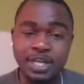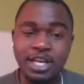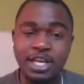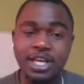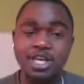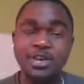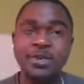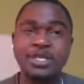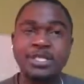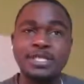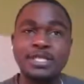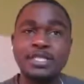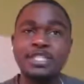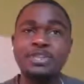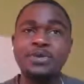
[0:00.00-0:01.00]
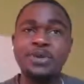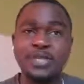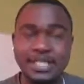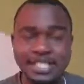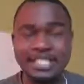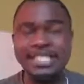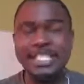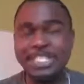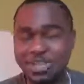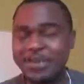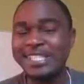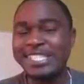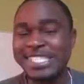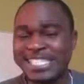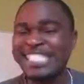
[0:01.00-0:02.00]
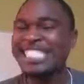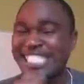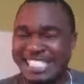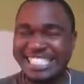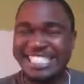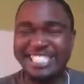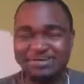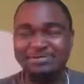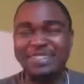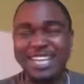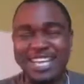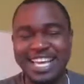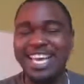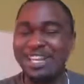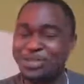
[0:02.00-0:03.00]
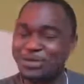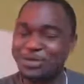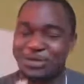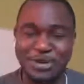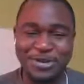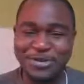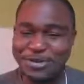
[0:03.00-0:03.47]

USGD. I don't know.